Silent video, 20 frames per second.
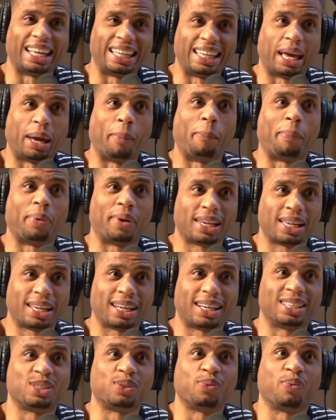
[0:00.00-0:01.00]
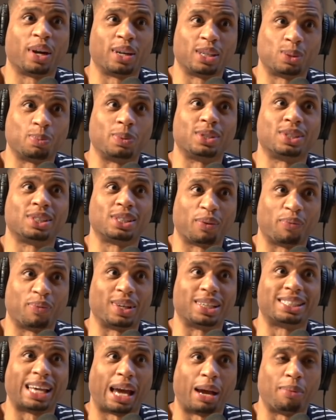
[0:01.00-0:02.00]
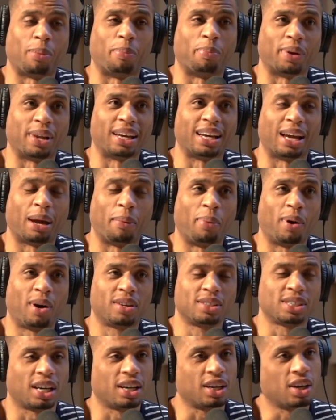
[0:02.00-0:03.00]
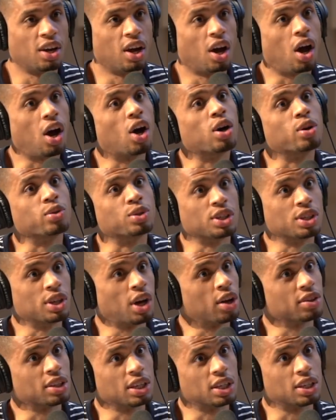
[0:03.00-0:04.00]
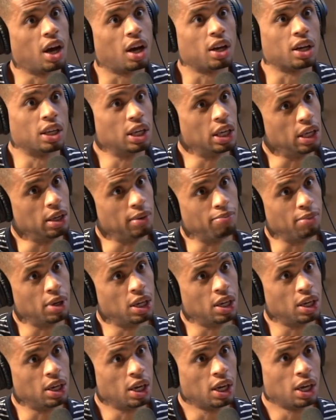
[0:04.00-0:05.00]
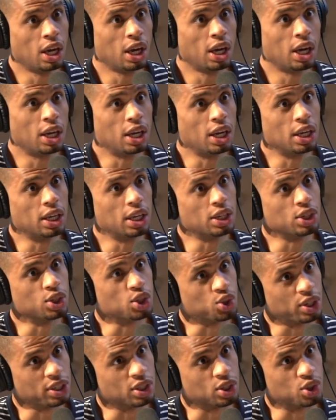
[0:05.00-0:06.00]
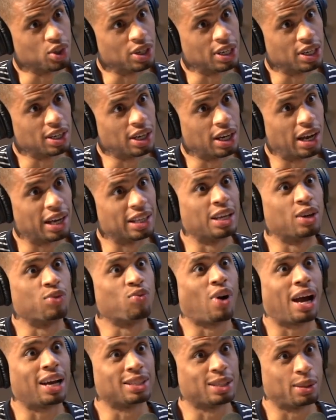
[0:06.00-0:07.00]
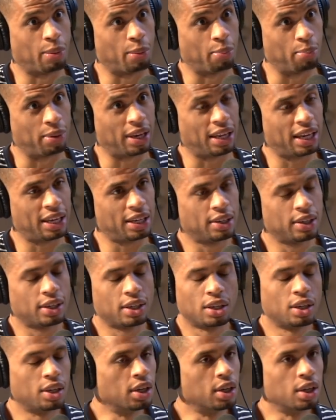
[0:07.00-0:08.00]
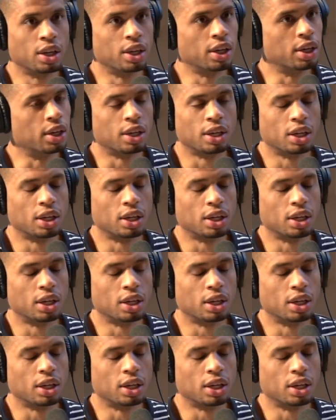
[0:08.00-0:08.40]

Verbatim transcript: is and a very play specific is a very word. specific type of play. And Paul's like, oh, so y'all think y'all can eat meat, drink the drink, and then rise up and play? Mm-mm.